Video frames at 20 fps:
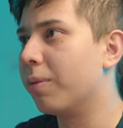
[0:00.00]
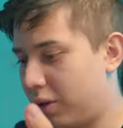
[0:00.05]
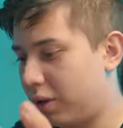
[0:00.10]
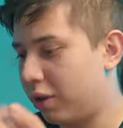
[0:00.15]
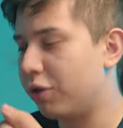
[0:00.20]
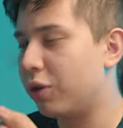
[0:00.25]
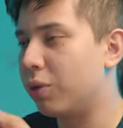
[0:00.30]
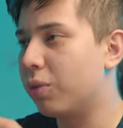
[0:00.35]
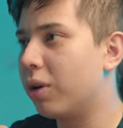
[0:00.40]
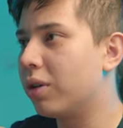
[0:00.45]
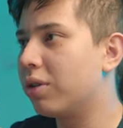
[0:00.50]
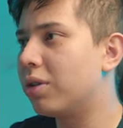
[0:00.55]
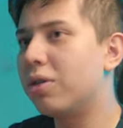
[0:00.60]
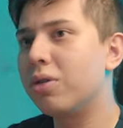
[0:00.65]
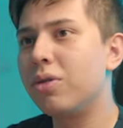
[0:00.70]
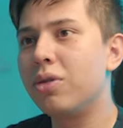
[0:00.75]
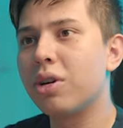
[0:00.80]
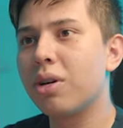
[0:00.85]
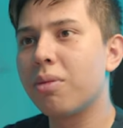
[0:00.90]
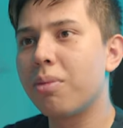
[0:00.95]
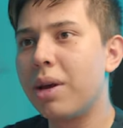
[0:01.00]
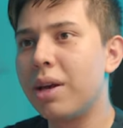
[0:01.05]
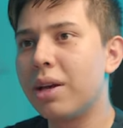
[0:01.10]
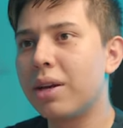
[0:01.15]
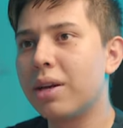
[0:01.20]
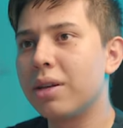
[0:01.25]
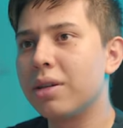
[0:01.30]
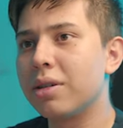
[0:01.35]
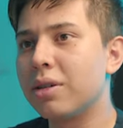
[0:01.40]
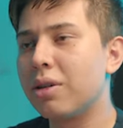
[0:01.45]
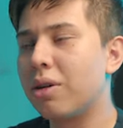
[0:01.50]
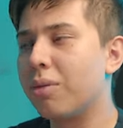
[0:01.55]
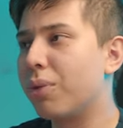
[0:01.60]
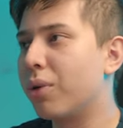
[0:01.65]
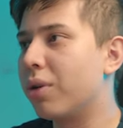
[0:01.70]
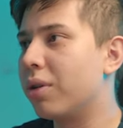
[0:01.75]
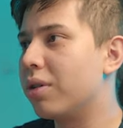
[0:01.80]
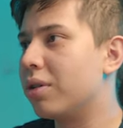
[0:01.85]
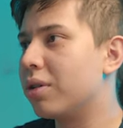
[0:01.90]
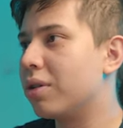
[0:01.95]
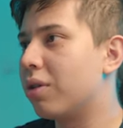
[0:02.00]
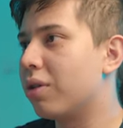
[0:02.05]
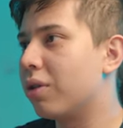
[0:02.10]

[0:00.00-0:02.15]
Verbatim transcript: If you wanted to, you can make it 0.03,